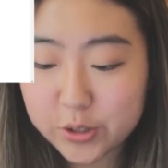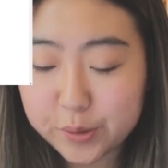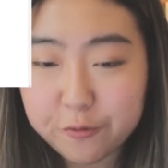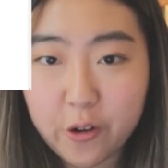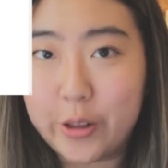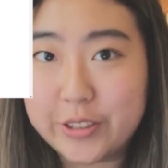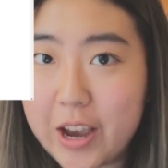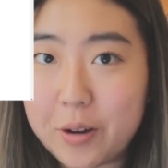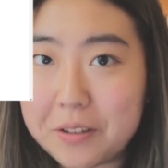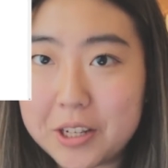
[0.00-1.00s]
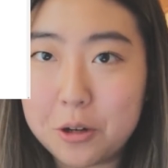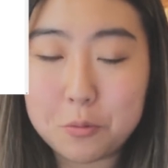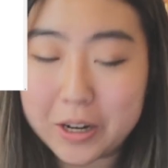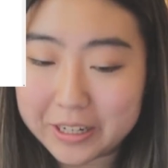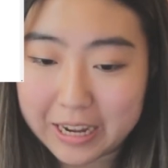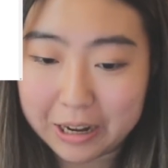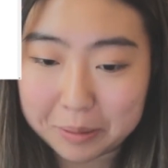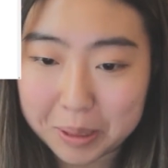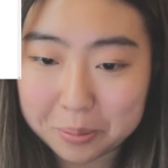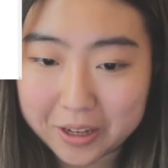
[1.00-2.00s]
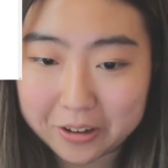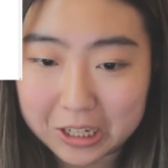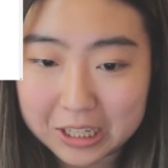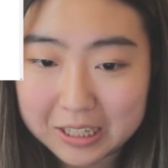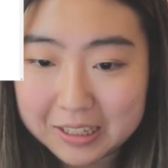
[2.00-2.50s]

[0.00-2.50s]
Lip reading: just falls out if I don't write it down in my planner.